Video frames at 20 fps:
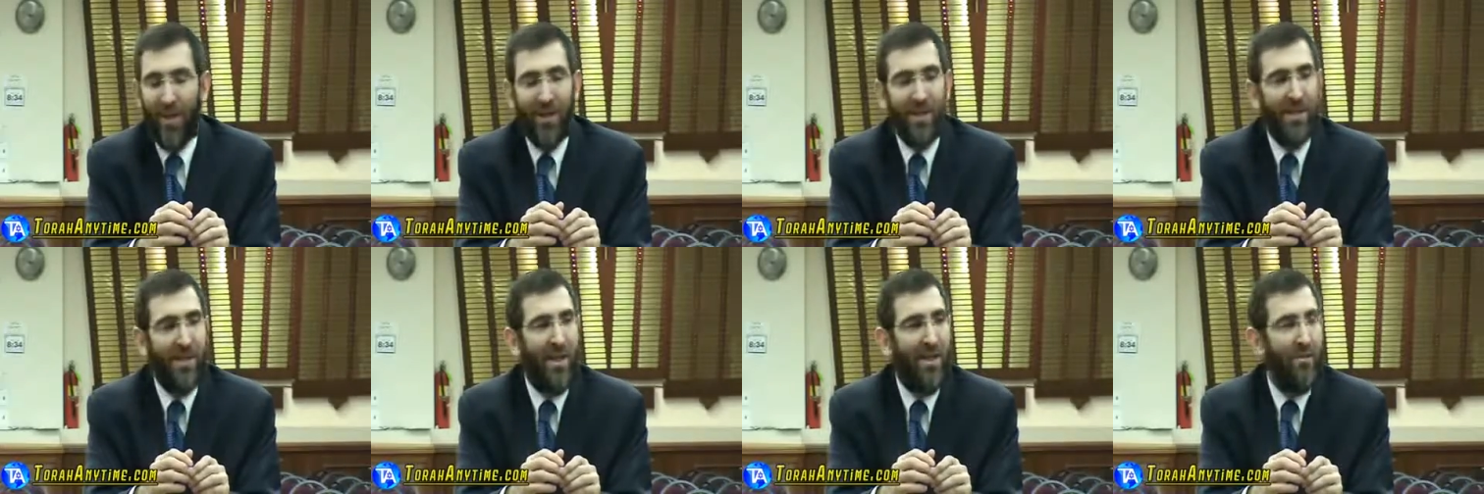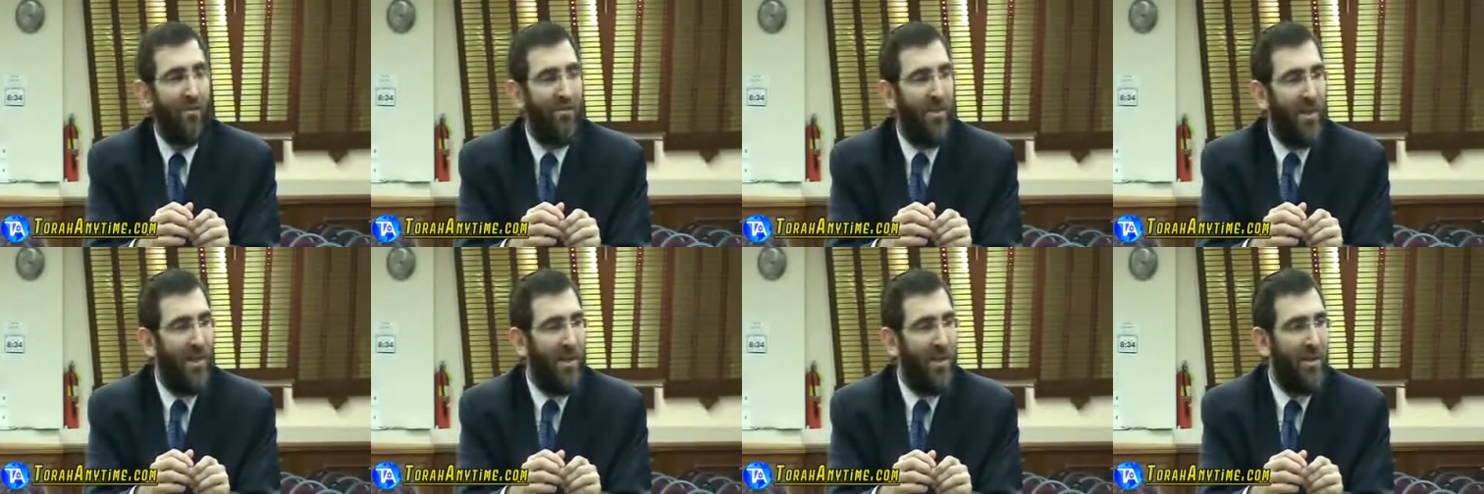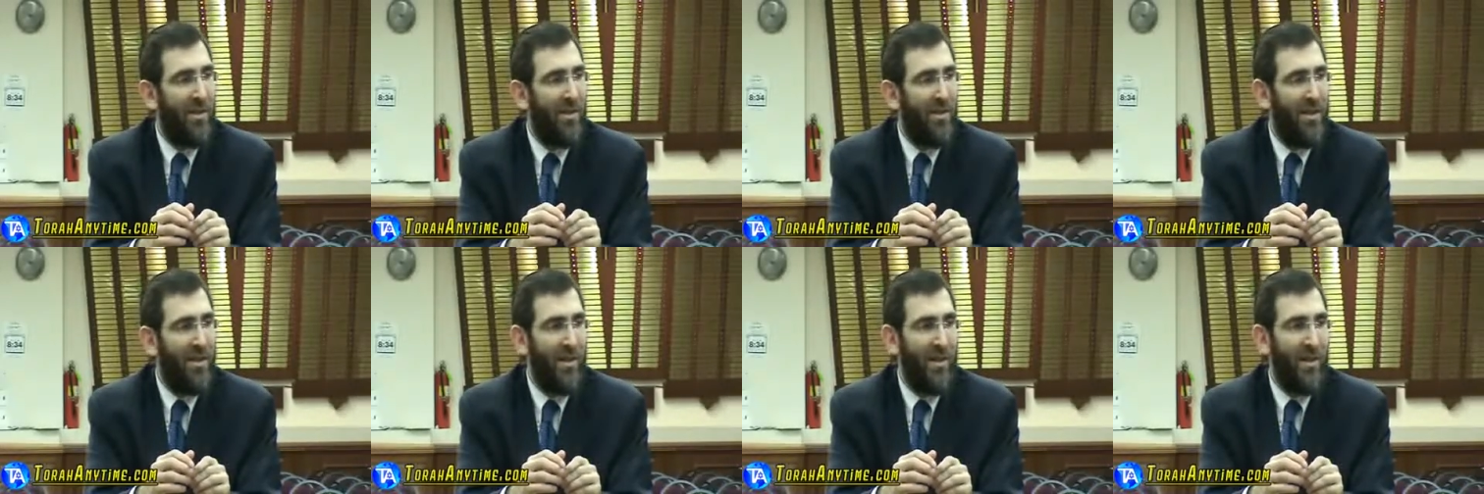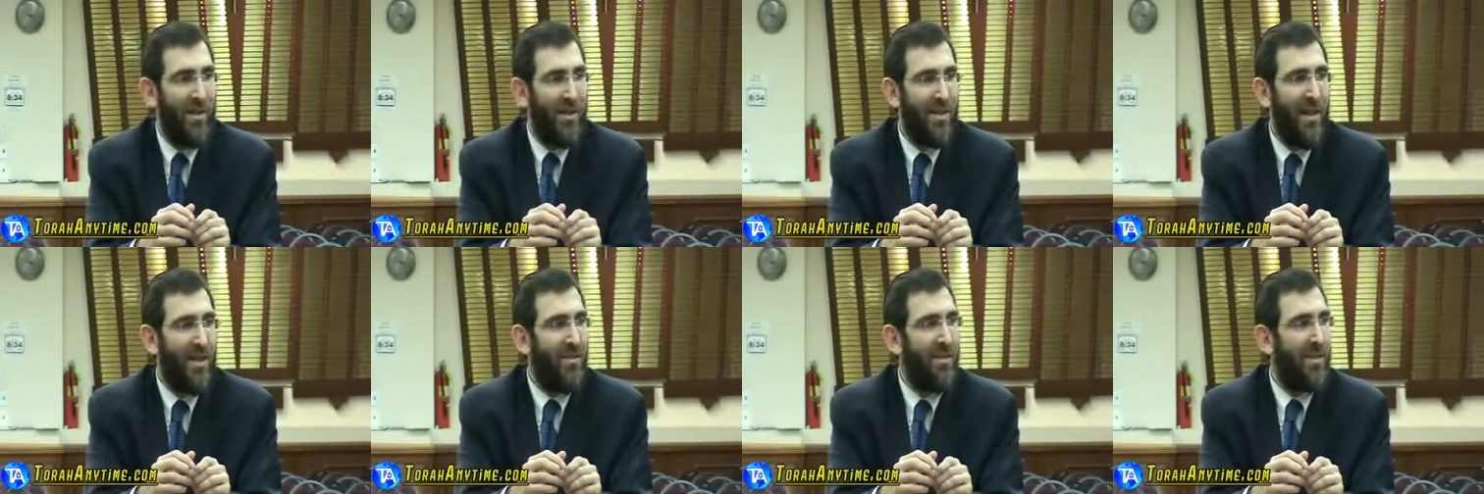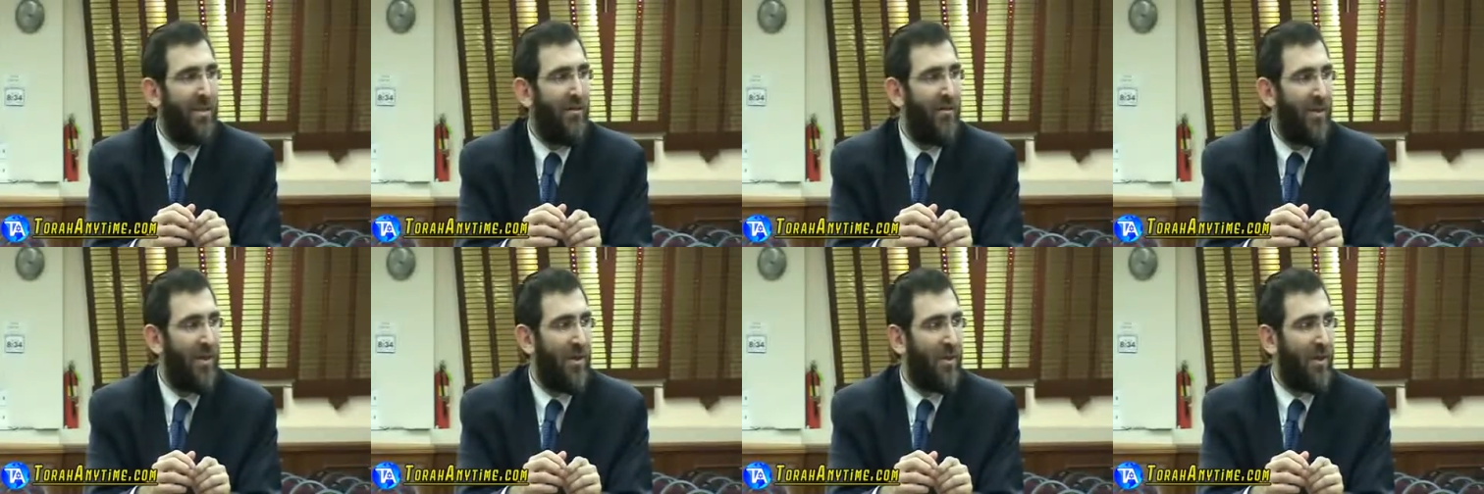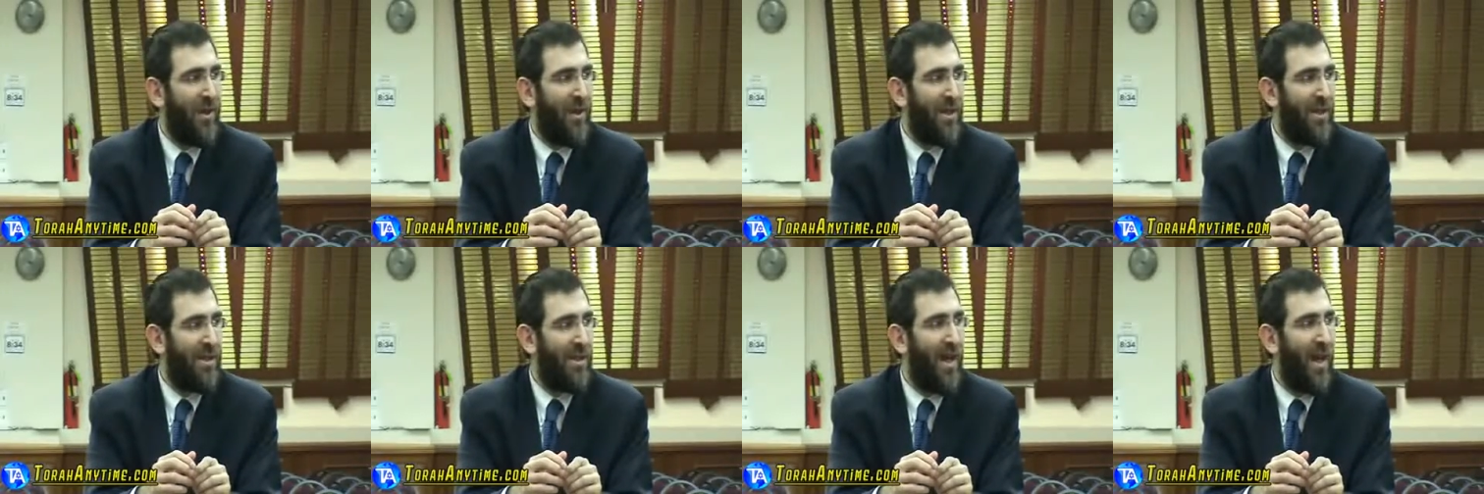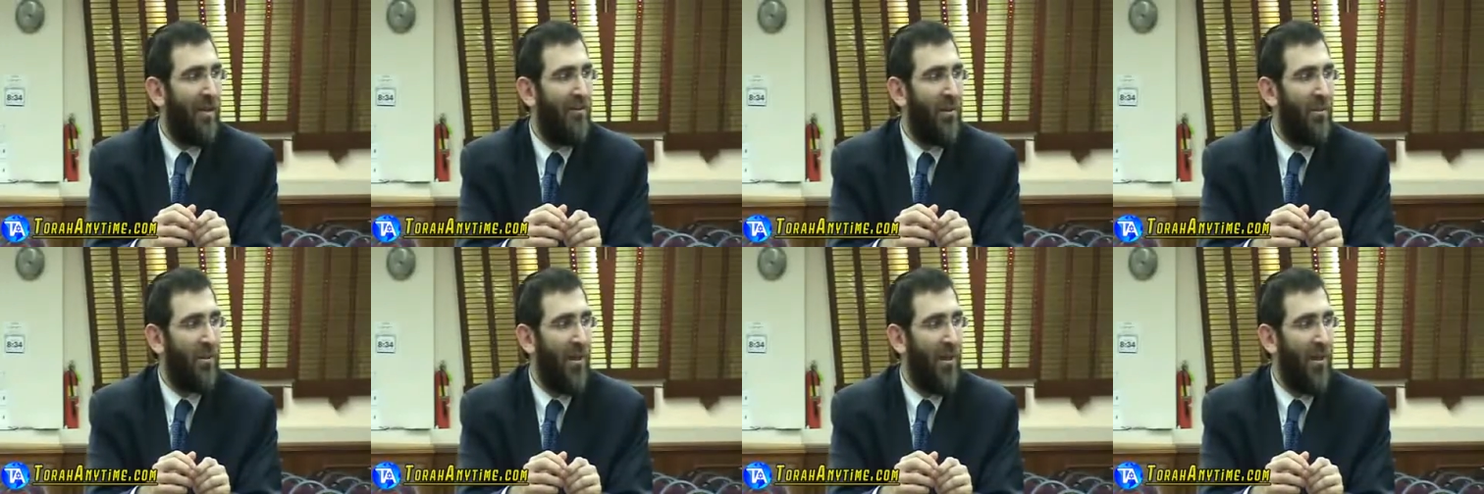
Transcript: exile means it's not just a physical exile,